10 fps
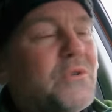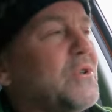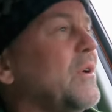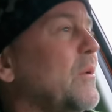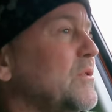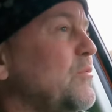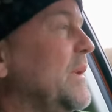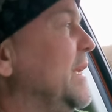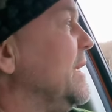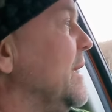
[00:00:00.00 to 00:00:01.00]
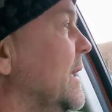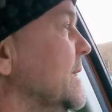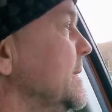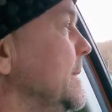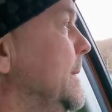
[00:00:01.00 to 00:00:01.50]
So that was really
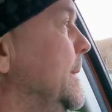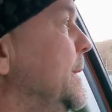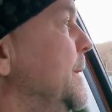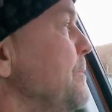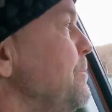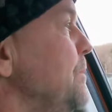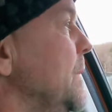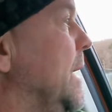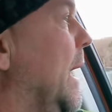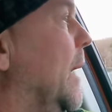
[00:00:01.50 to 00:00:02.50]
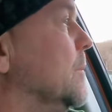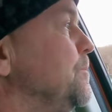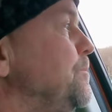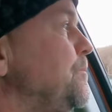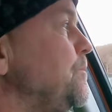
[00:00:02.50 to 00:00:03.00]
nice. Yeah,
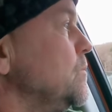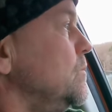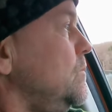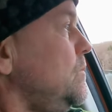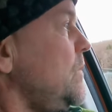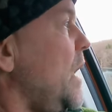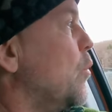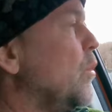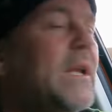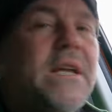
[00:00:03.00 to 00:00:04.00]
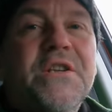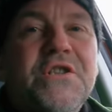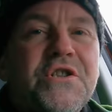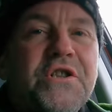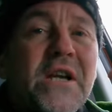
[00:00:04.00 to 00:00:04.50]
a really
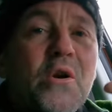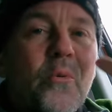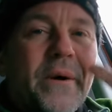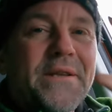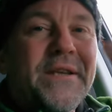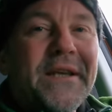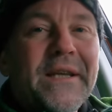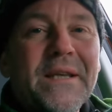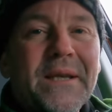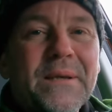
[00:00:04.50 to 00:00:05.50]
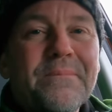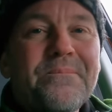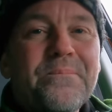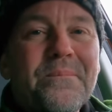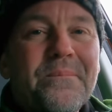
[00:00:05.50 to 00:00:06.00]
silhouette-y
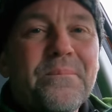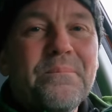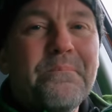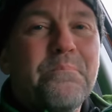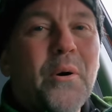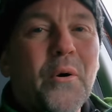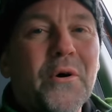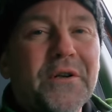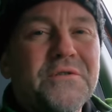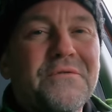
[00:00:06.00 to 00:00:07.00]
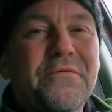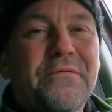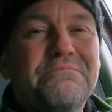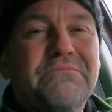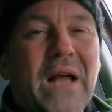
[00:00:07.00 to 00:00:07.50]
bird
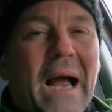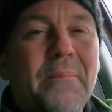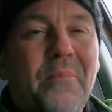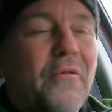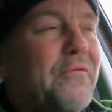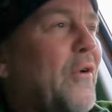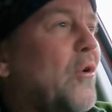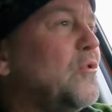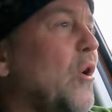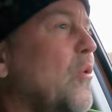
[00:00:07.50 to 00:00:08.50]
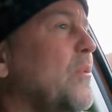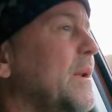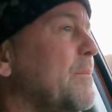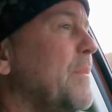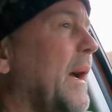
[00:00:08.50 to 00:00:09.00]
type of photo
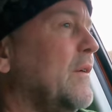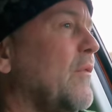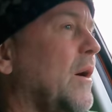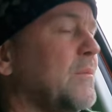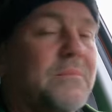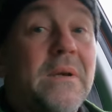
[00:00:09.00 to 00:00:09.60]
with a background.